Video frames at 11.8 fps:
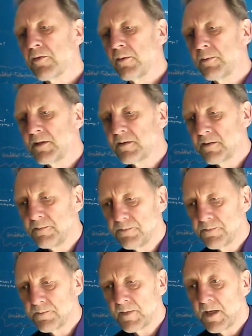from it.
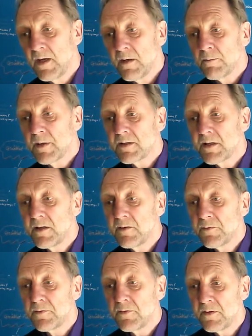But
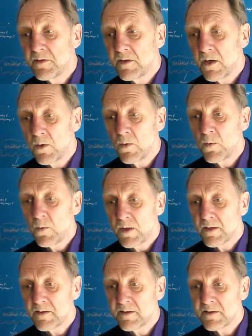if no
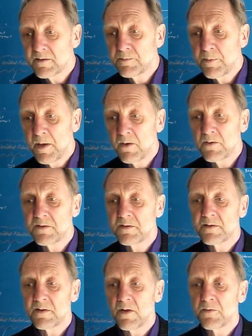one dispose
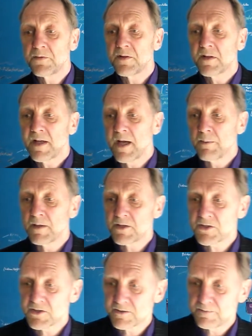of the
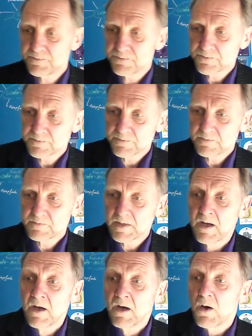garbage
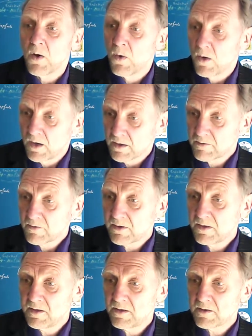or
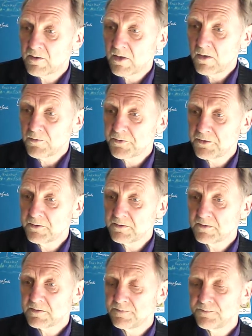grow
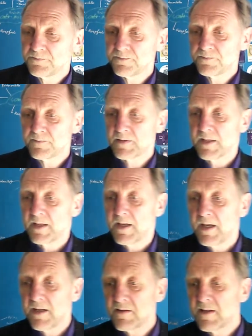fruit,
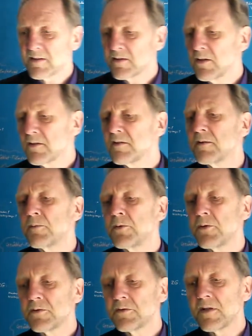and does not the
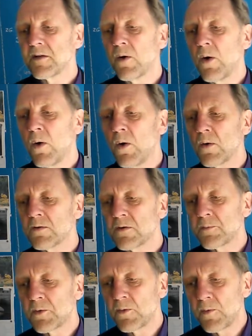music also
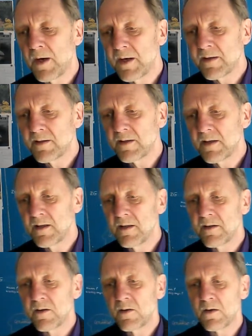provide a
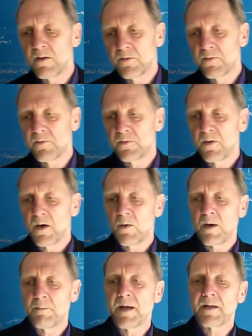little for
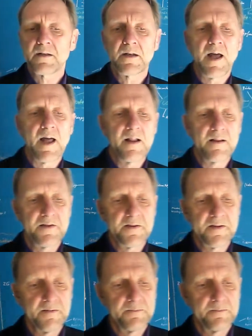our mental health?